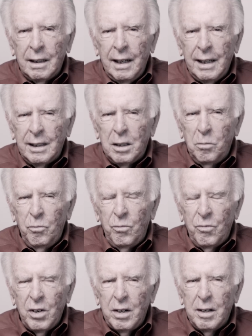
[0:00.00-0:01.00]
It had the
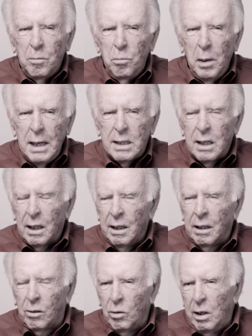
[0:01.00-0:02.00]
very basic
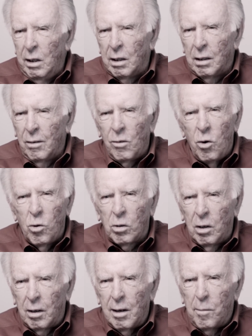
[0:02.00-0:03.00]
ingredient of all
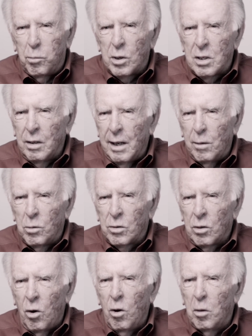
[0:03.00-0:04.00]
good operas, and that
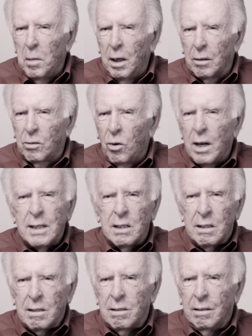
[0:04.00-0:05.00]
was all about
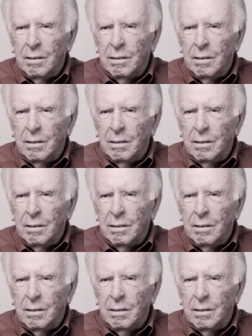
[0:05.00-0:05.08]
crisis.